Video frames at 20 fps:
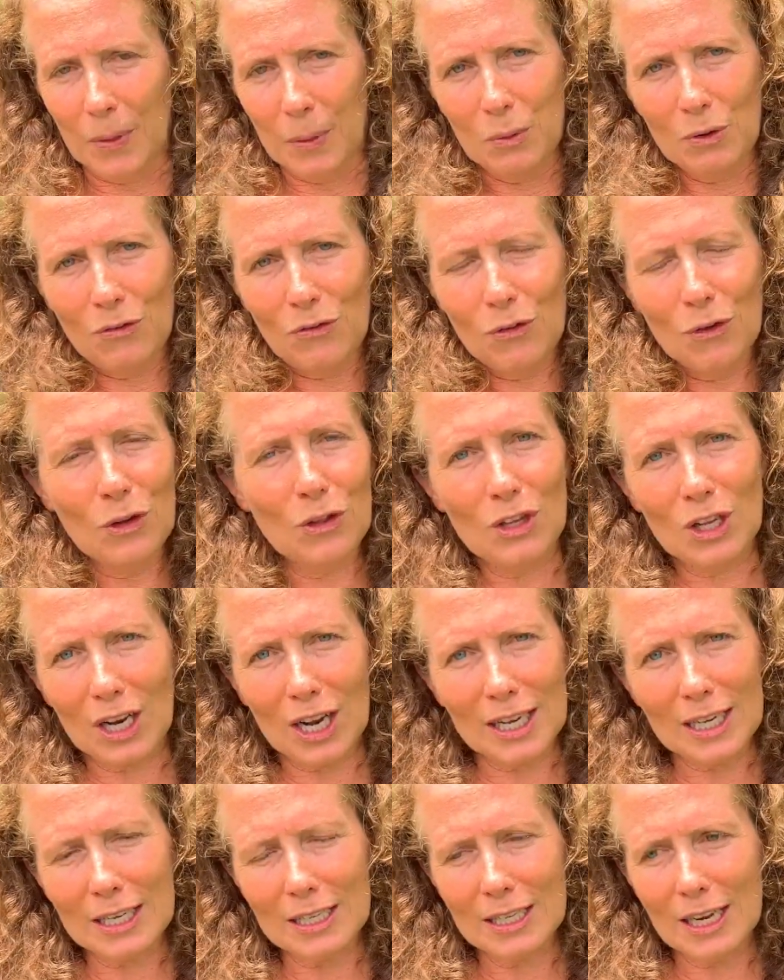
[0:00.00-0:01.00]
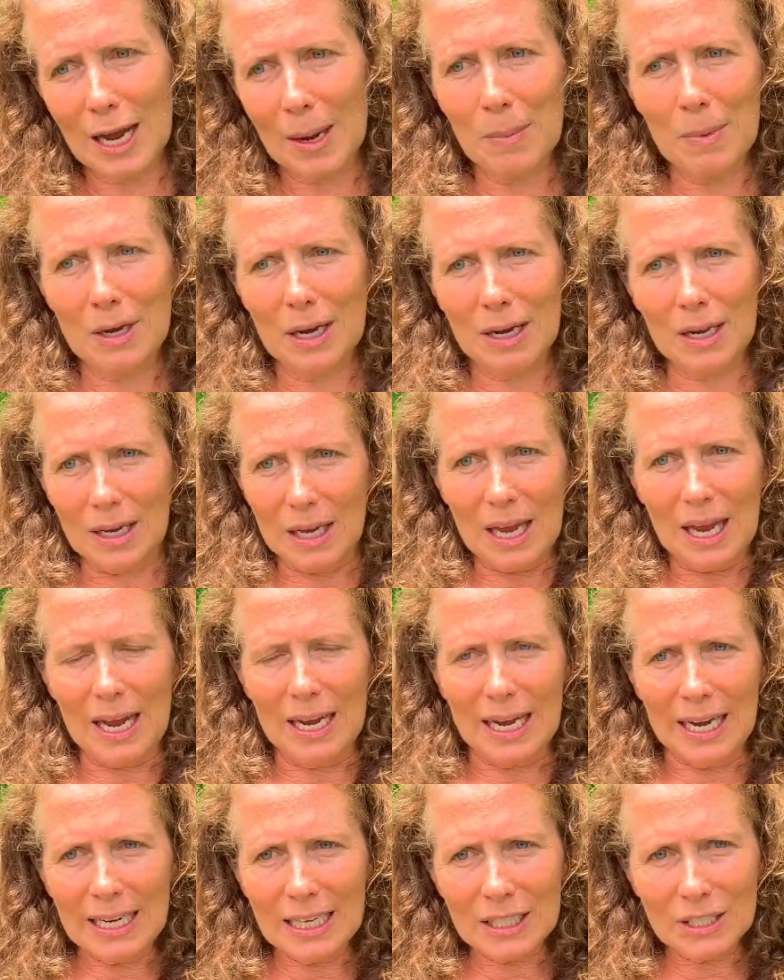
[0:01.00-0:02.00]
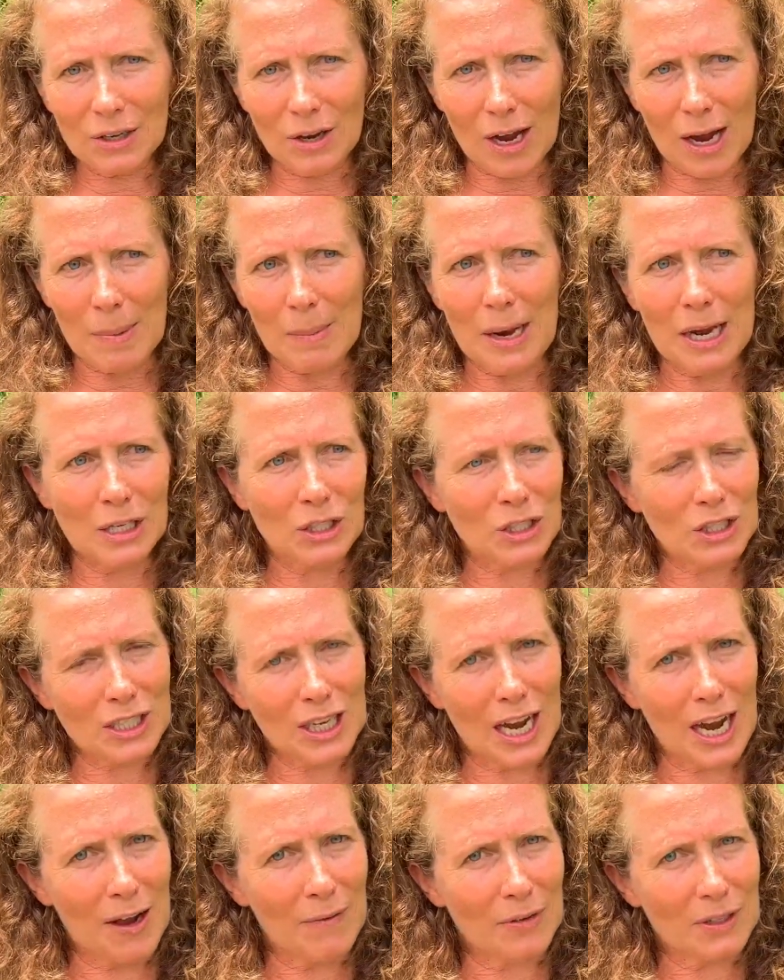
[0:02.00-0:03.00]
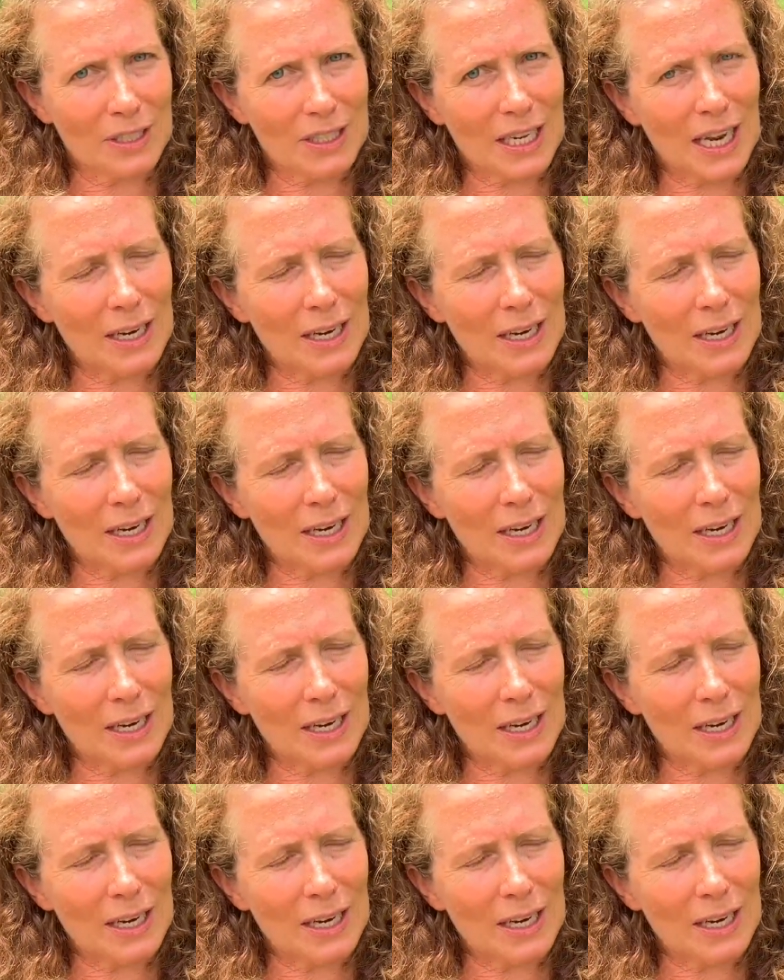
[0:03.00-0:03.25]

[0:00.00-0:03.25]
with food that I can come in at any time and just harvest,